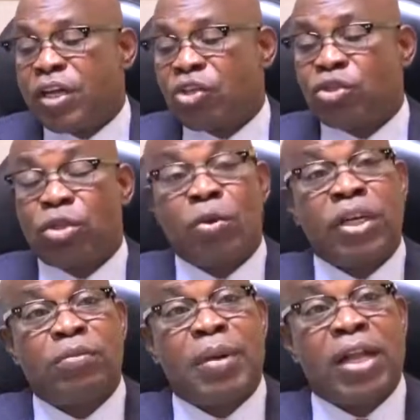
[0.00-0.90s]
the
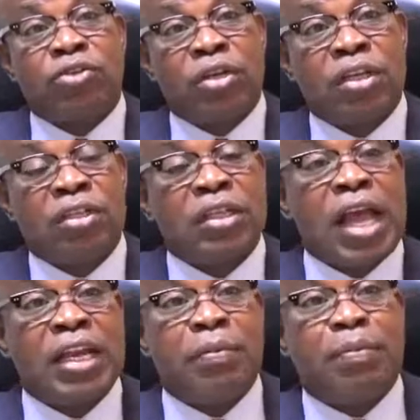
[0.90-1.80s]
storage batteries
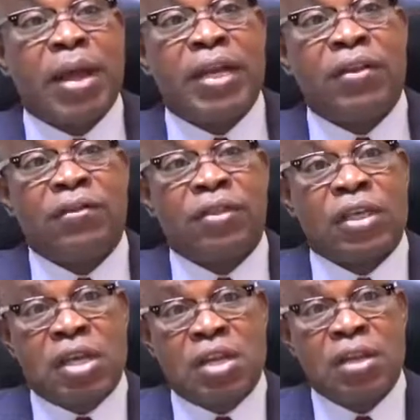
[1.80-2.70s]
and the panels
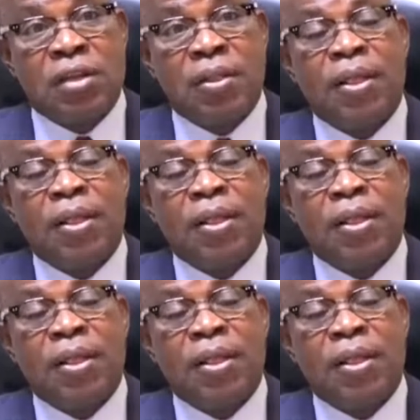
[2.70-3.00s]
in,